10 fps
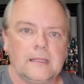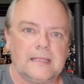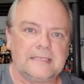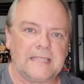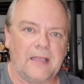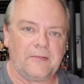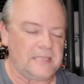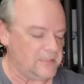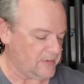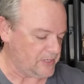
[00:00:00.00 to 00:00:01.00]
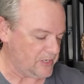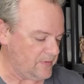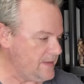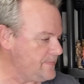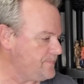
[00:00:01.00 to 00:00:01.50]
Let's start with this one, shall
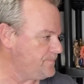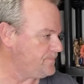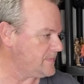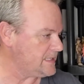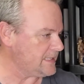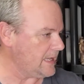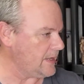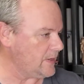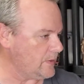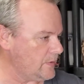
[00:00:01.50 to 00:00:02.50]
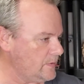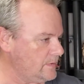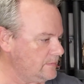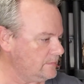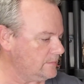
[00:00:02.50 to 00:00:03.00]
we? So
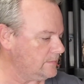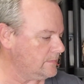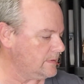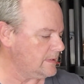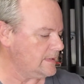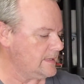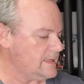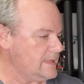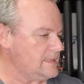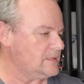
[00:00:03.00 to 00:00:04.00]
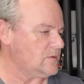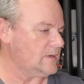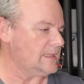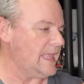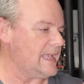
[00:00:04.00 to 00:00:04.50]
it's
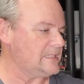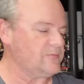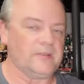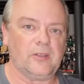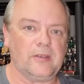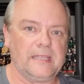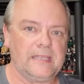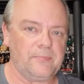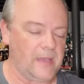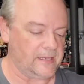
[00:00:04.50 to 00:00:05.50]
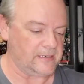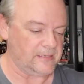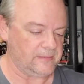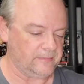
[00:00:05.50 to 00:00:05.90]
got glass written on here, but